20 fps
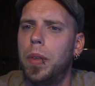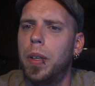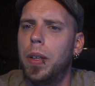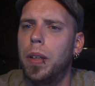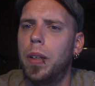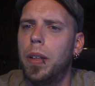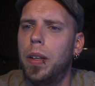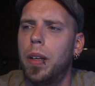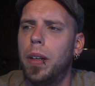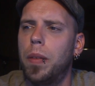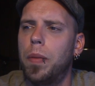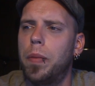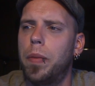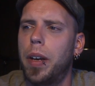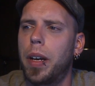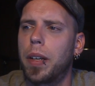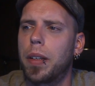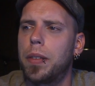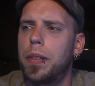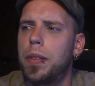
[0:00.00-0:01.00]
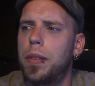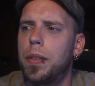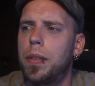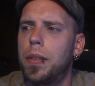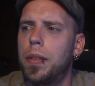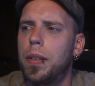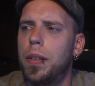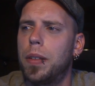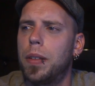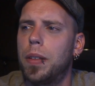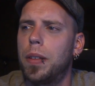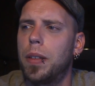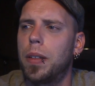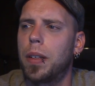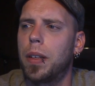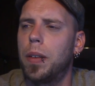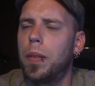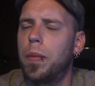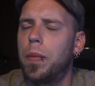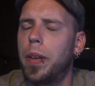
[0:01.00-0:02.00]

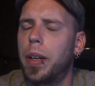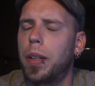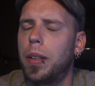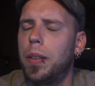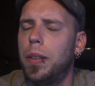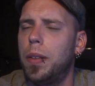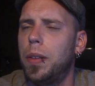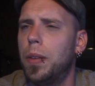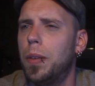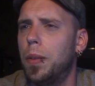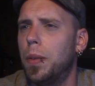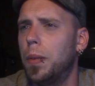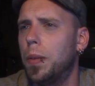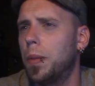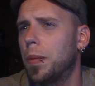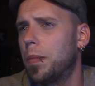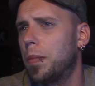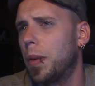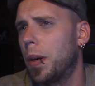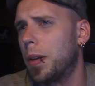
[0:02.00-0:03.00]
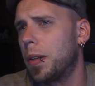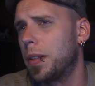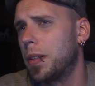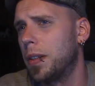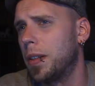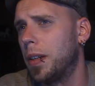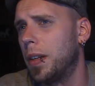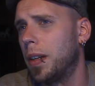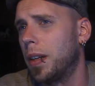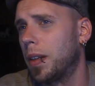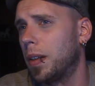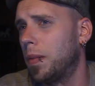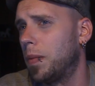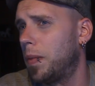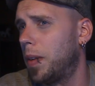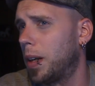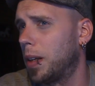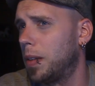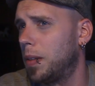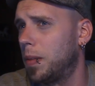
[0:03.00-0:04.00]
It can affect you personally, it can
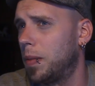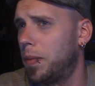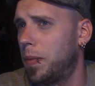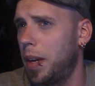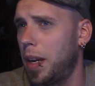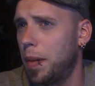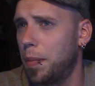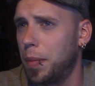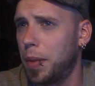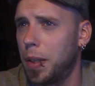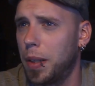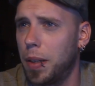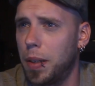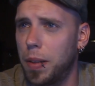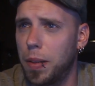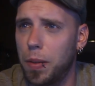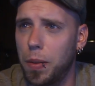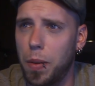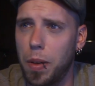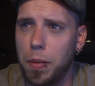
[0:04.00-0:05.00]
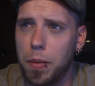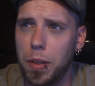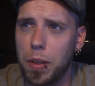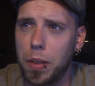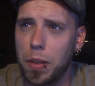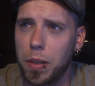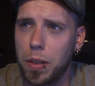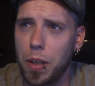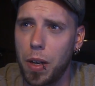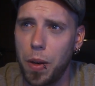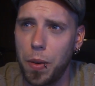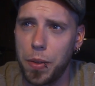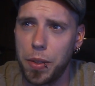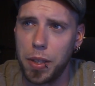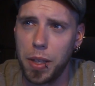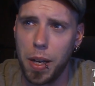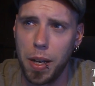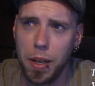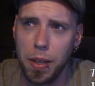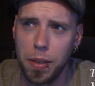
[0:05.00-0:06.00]
affect your family, whoever
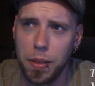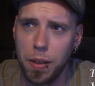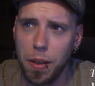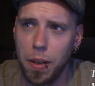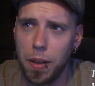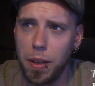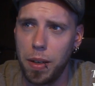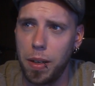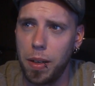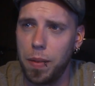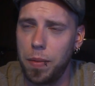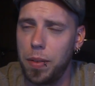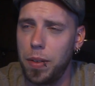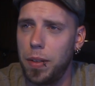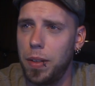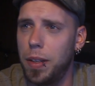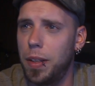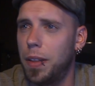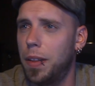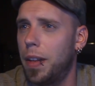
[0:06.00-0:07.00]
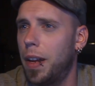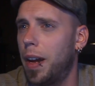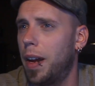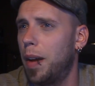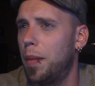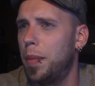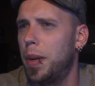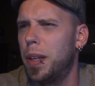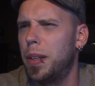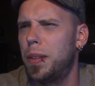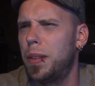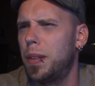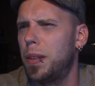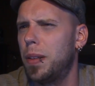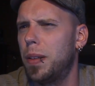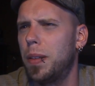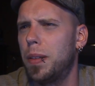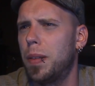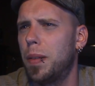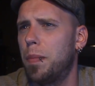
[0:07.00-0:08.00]
co-signs on it if you need that.
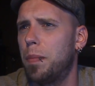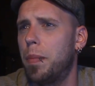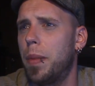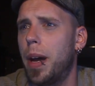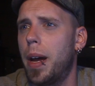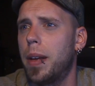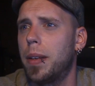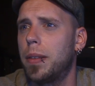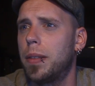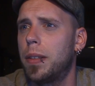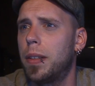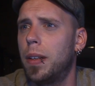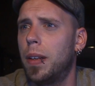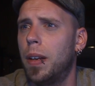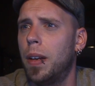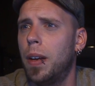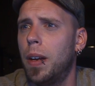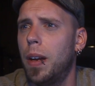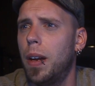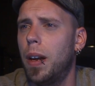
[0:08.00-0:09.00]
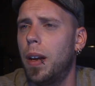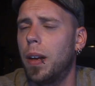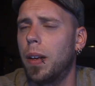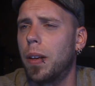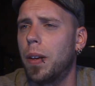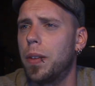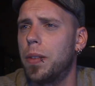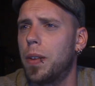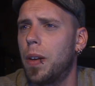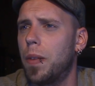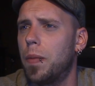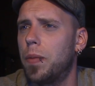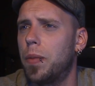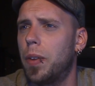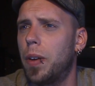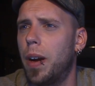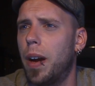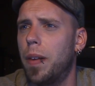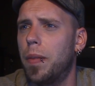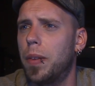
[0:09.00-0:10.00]
It's a mess, and it goes on
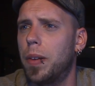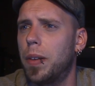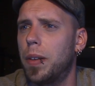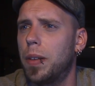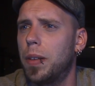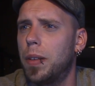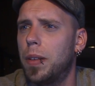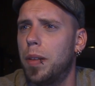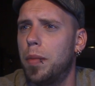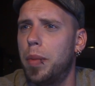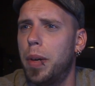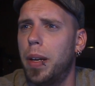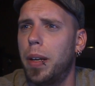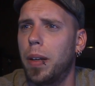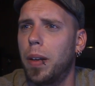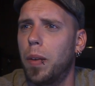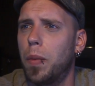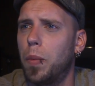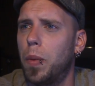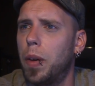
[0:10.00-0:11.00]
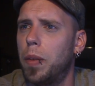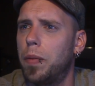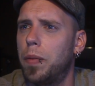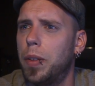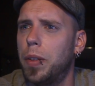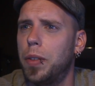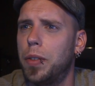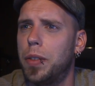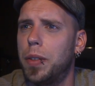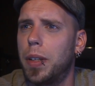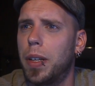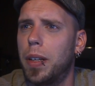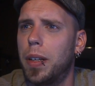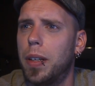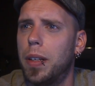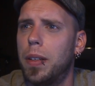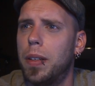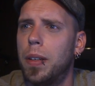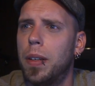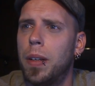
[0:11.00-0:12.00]
forever depending on what field you get
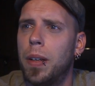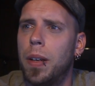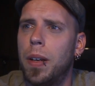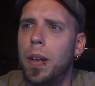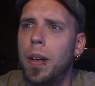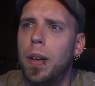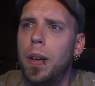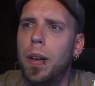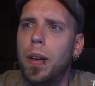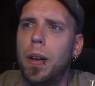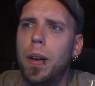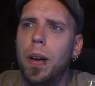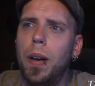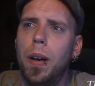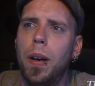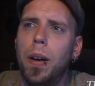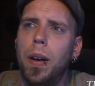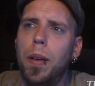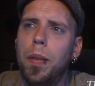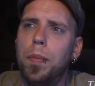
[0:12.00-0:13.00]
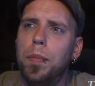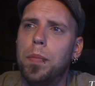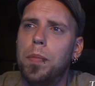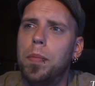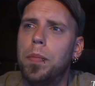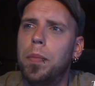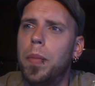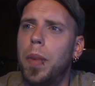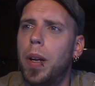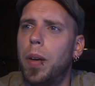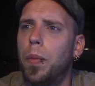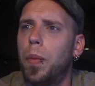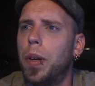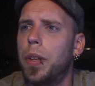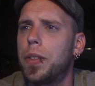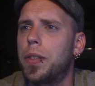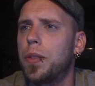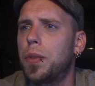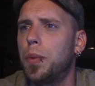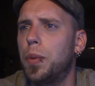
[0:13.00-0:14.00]
in, and
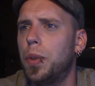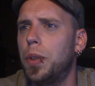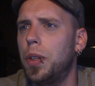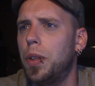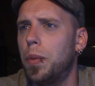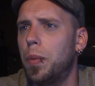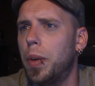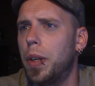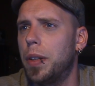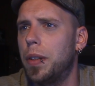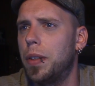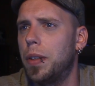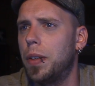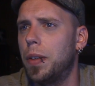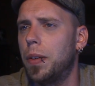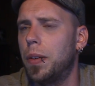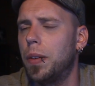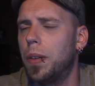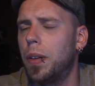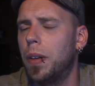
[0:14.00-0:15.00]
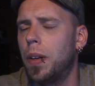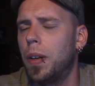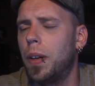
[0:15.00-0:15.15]
what school you went to.